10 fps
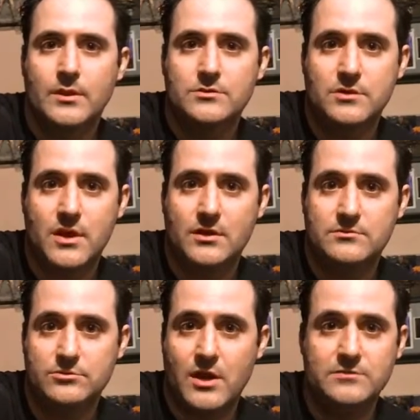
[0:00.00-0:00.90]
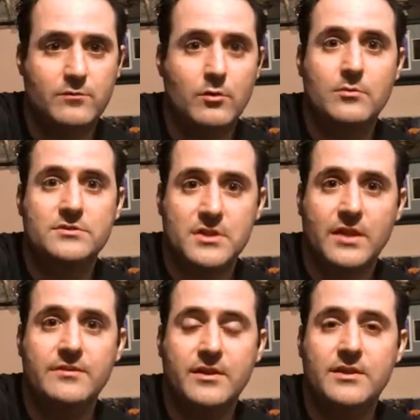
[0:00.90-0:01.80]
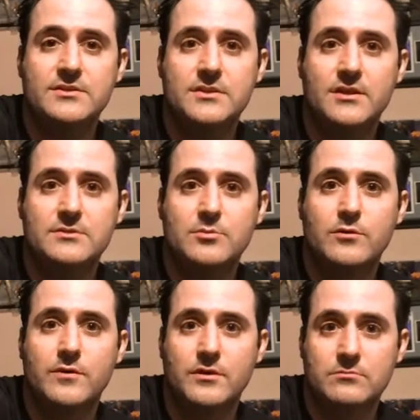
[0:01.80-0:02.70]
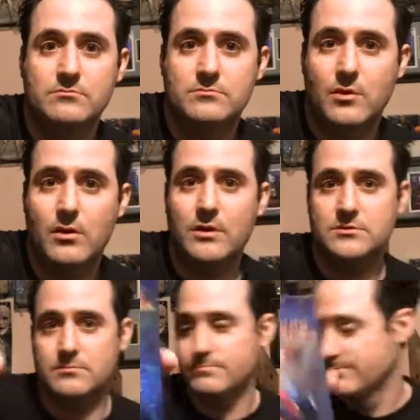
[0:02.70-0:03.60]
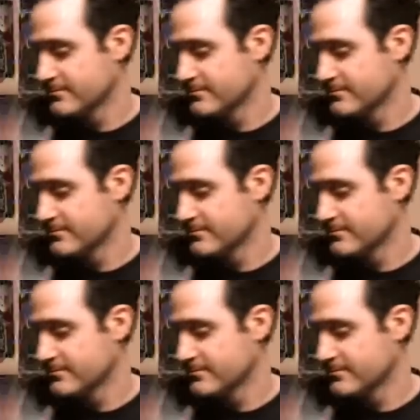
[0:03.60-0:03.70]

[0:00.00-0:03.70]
So yes, Transformers, the 1986 movie, awesome.